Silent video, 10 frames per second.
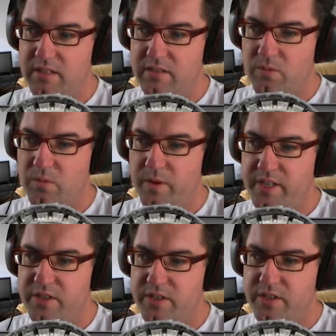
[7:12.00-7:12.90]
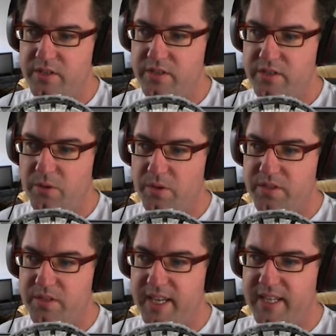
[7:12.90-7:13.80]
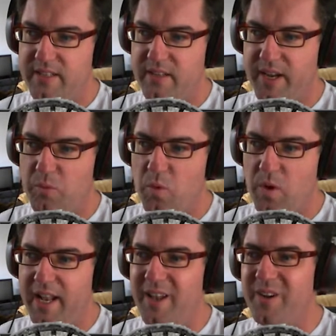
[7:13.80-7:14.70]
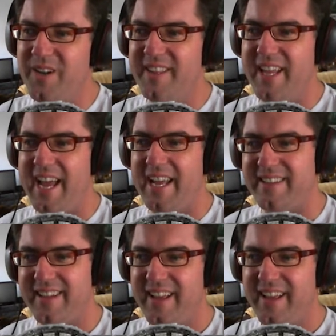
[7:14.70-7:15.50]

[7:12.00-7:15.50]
Winch source is like white. Look at that.